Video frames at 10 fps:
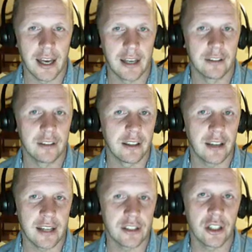And
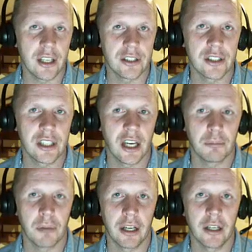as you can see on
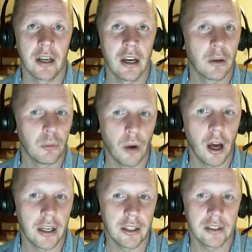my
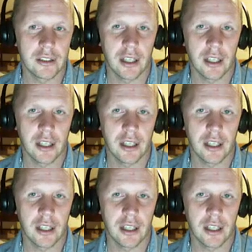right,